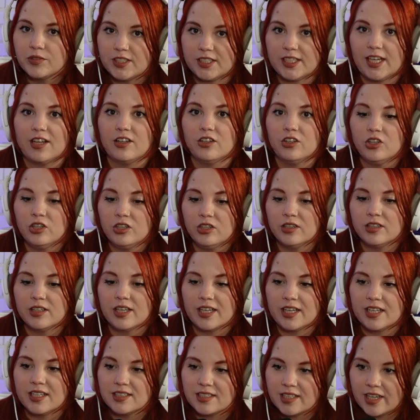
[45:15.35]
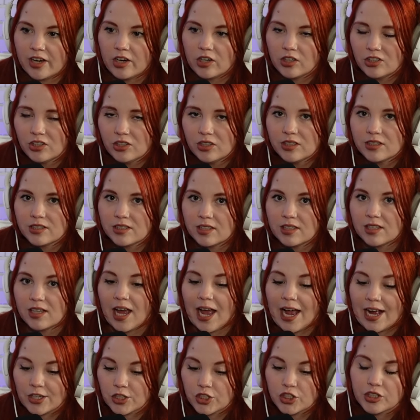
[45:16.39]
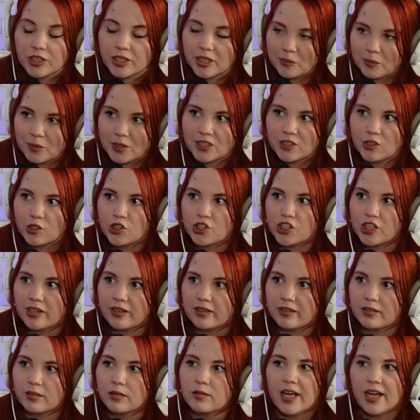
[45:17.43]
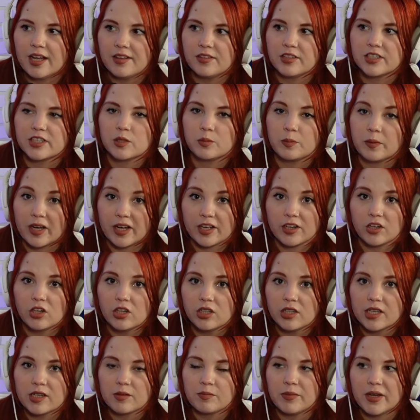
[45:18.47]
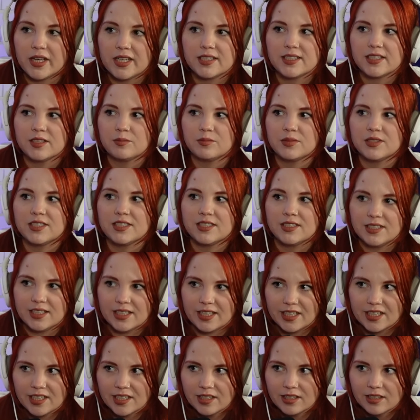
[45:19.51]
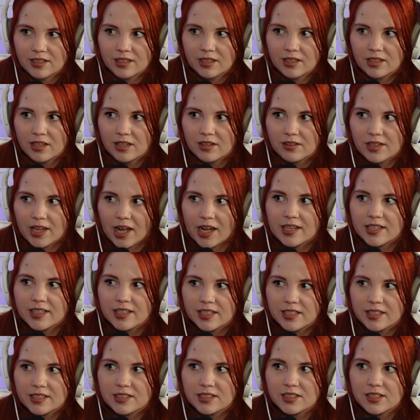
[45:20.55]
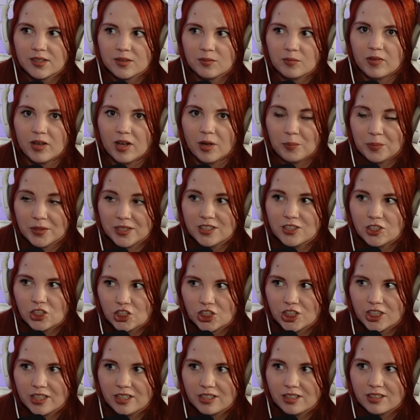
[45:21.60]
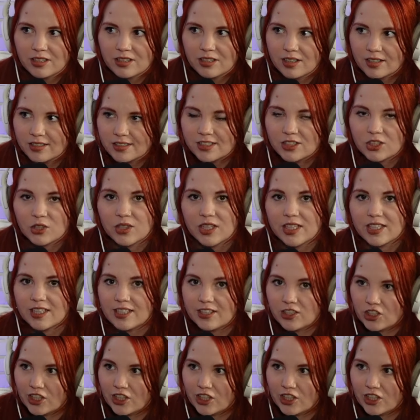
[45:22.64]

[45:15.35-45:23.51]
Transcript: Sandler, like his character, is actually a piece of shit, and the spider like makes him see that he's a piece of shit and so then he